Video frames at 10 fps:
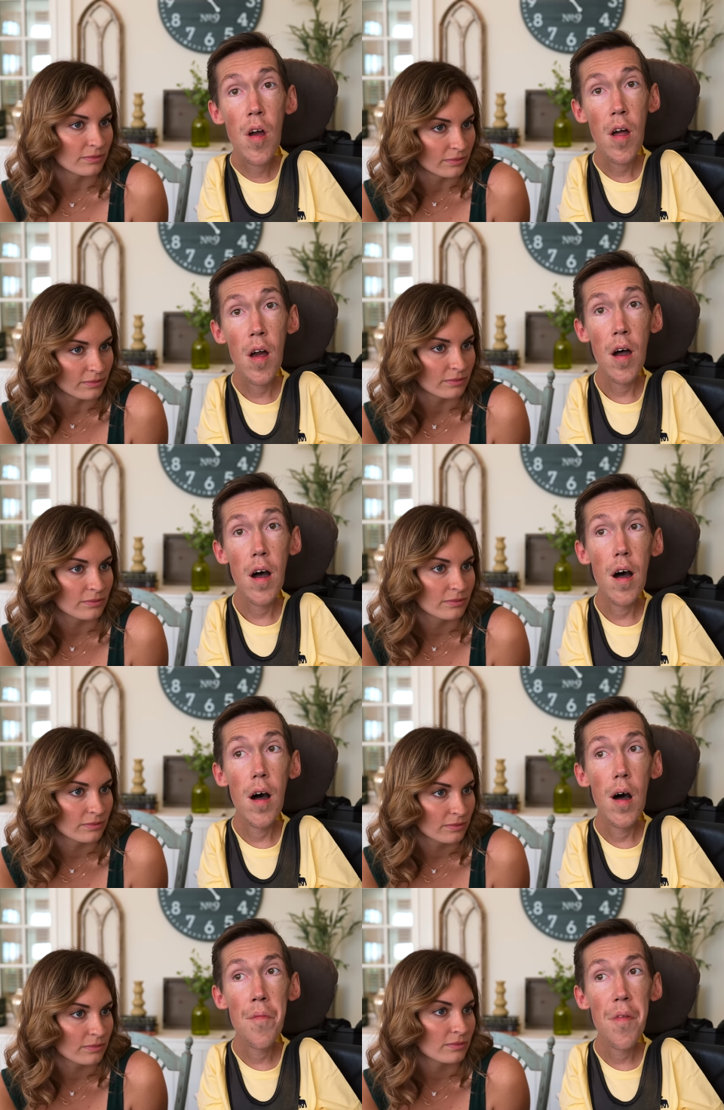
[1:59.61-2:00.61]
Speaker 1: Mm-hmm.
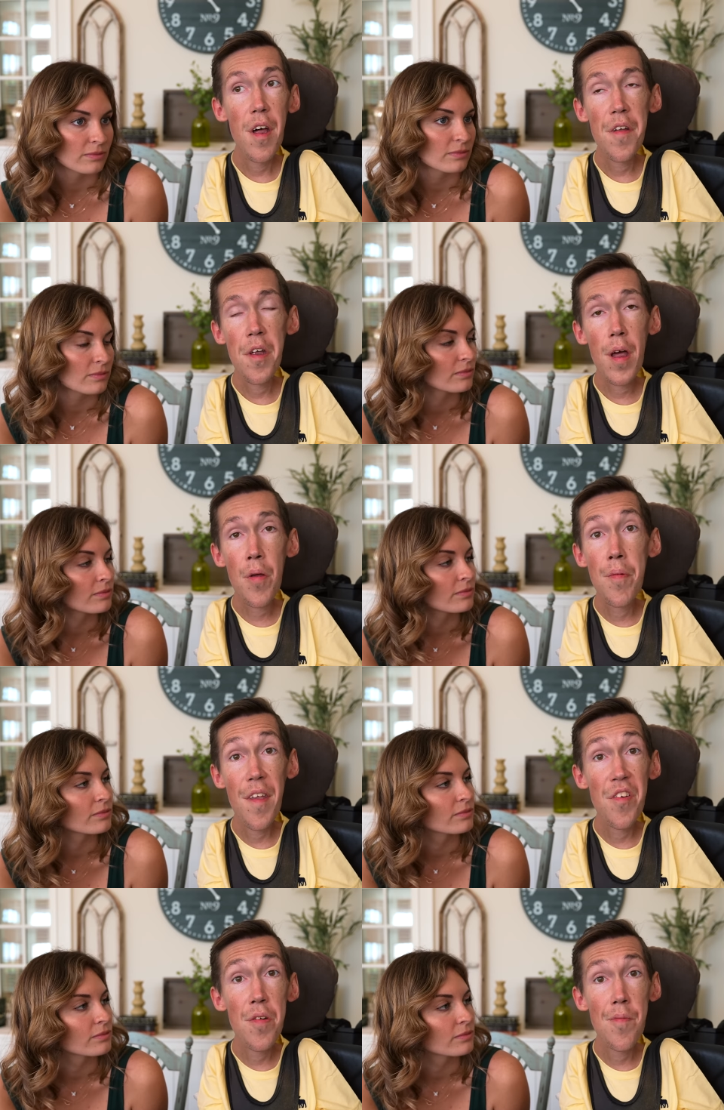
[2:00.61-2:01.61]
Um,
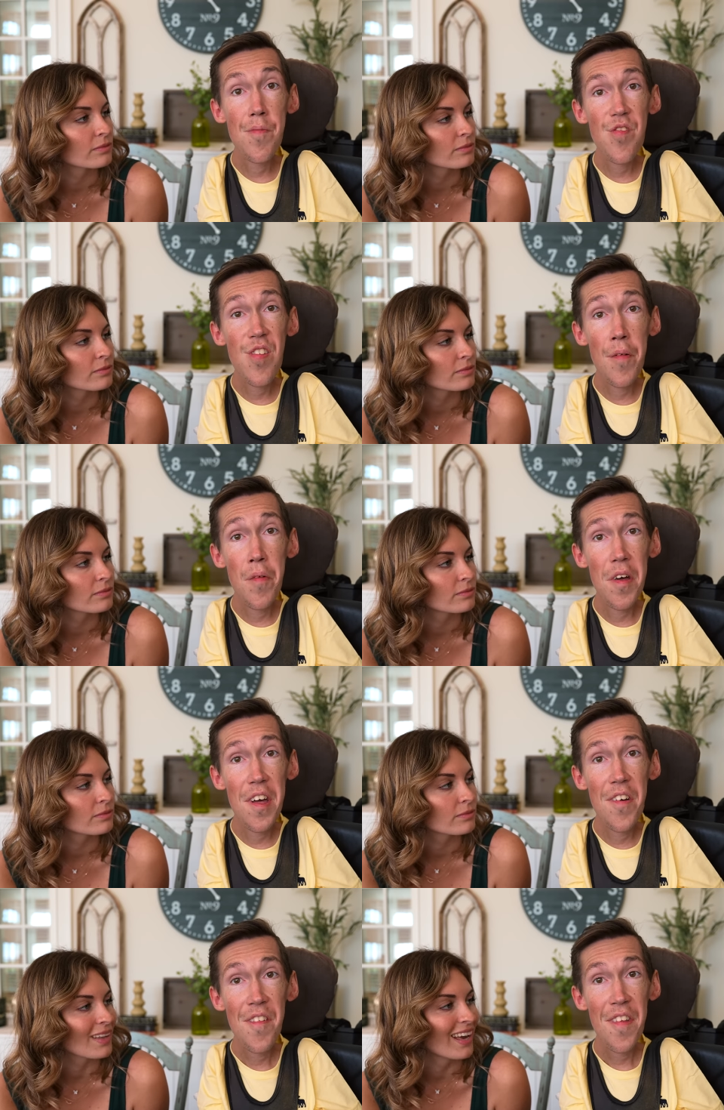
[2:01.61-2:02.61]
ableism, generally,